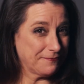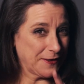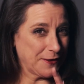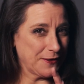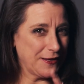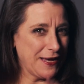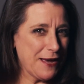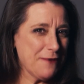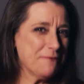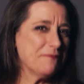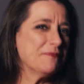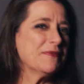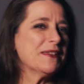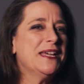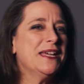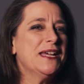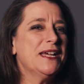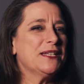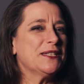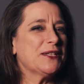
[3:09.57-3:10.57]
Okay,
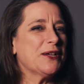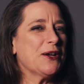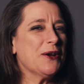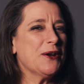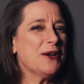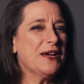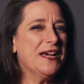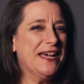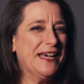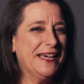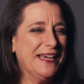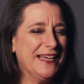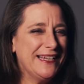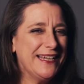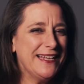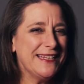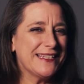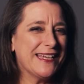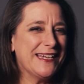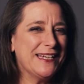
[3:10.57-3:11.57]
so
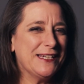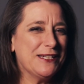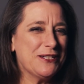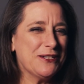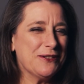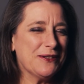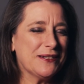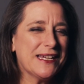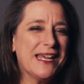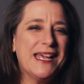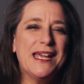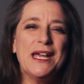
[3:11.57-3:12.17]
let's get into it.